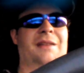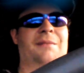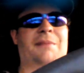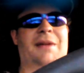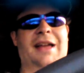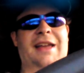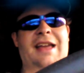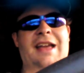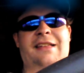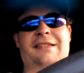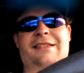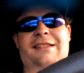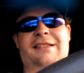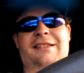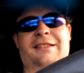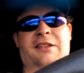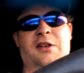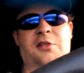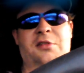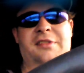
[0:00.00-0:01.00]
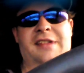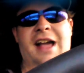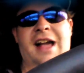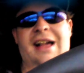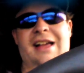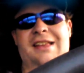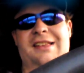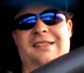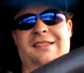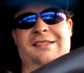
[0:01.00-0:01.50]
My guess is those
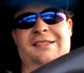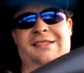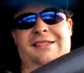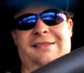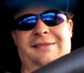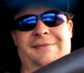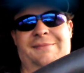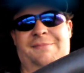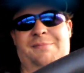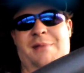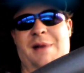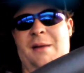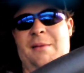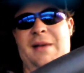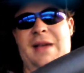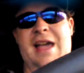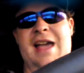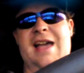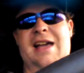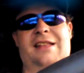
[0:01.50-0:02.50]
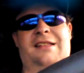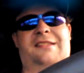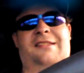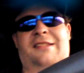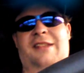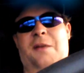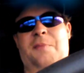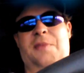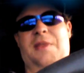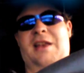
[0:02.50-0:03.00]
guys probably had
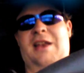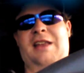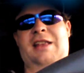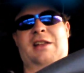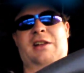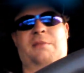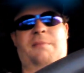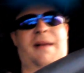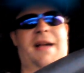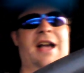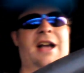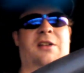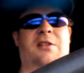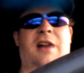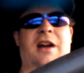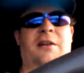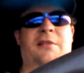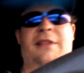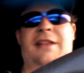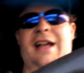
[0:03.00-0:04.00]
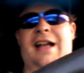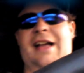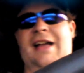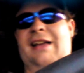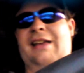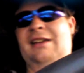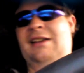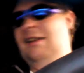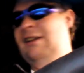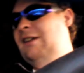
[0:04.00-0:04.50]
something in their background
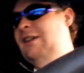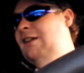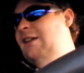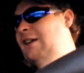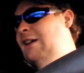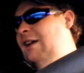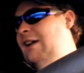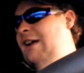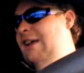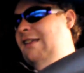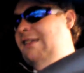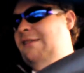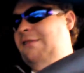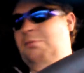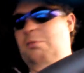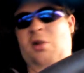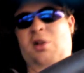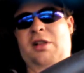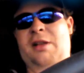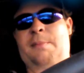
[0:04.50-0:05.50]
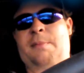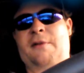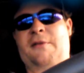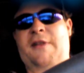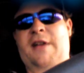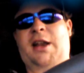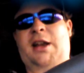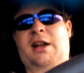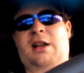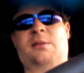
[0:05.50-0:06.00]
that is really
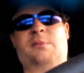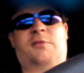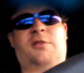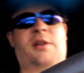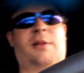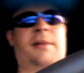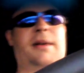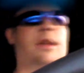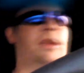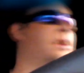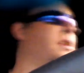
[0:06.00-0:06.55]
preventing them from it.